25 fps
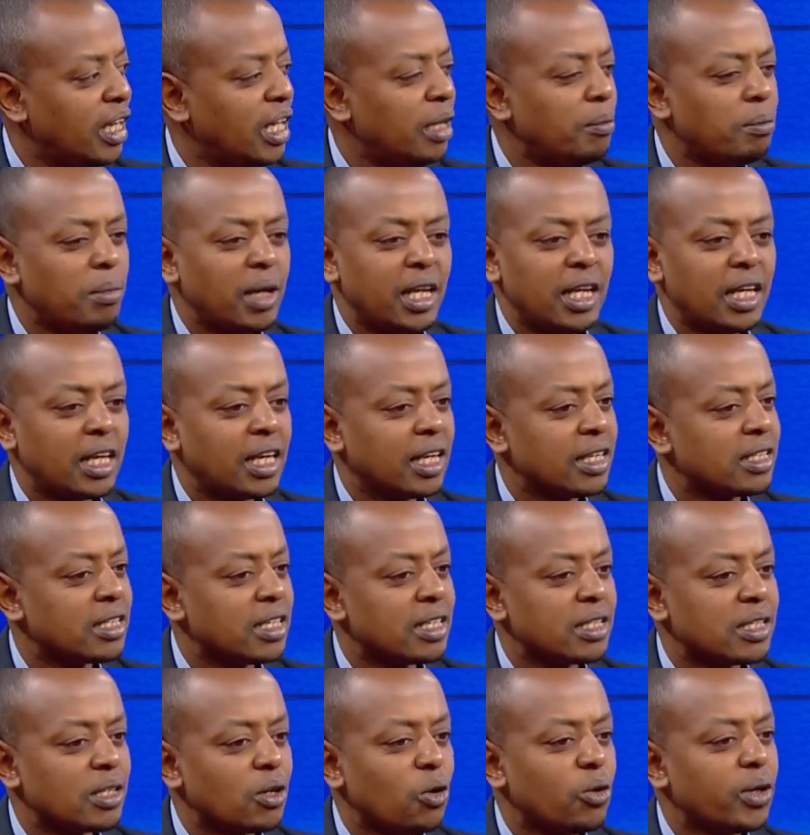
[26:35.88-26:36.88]
In many
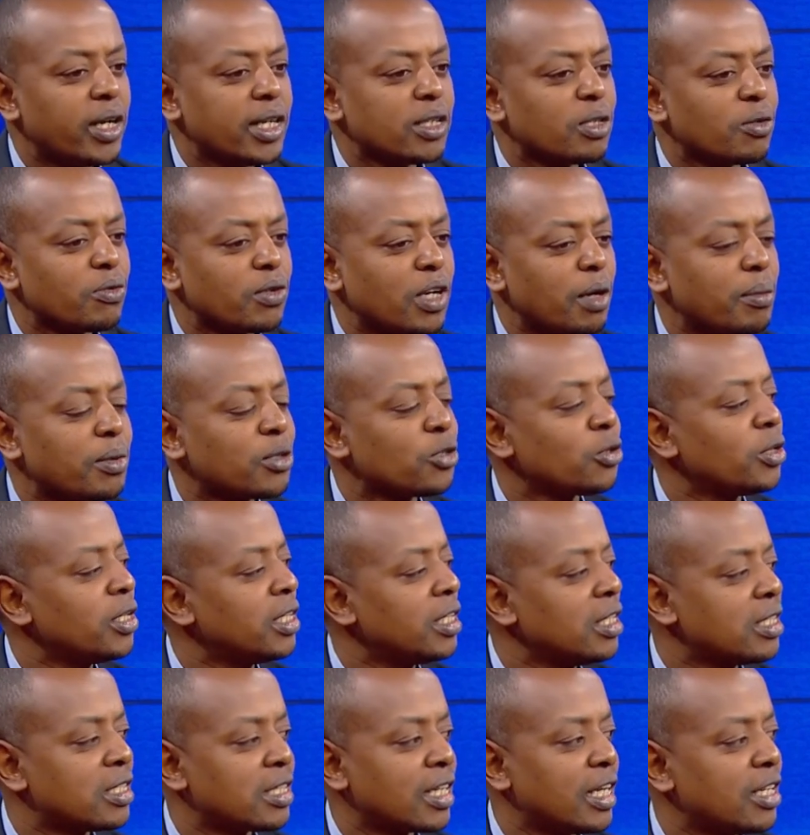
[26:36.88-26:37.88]
cases, owners of capital in
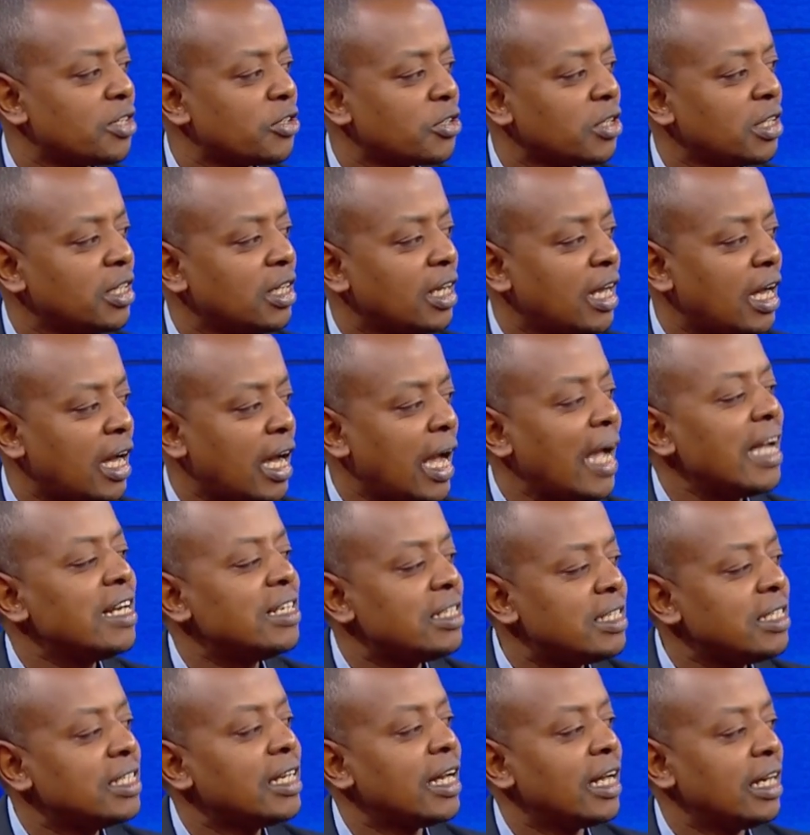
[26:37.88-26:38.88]
this country,
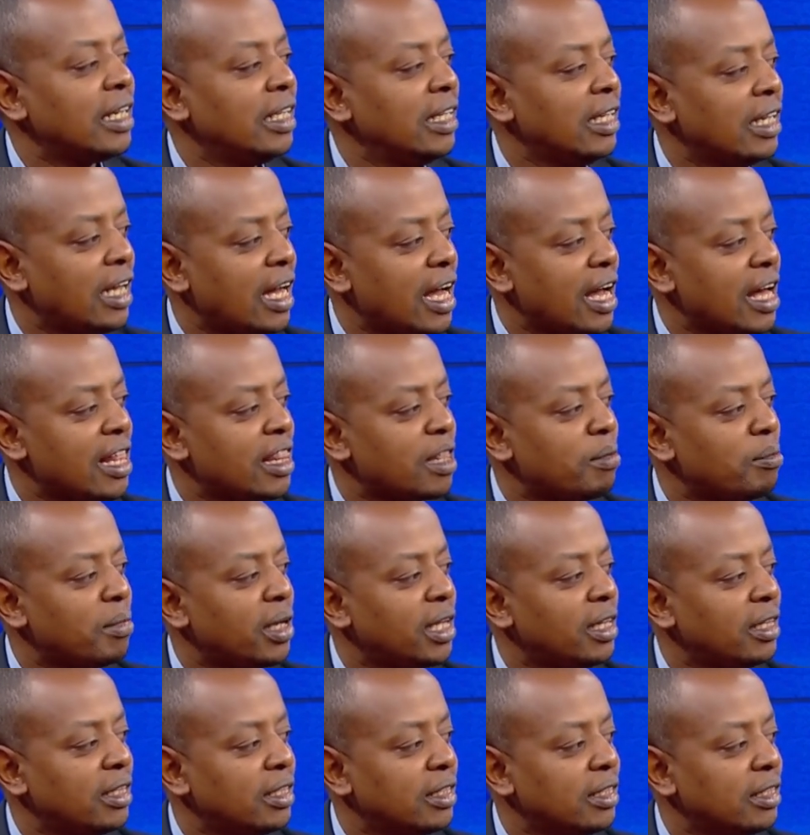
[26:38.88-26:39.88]
ideally, are the male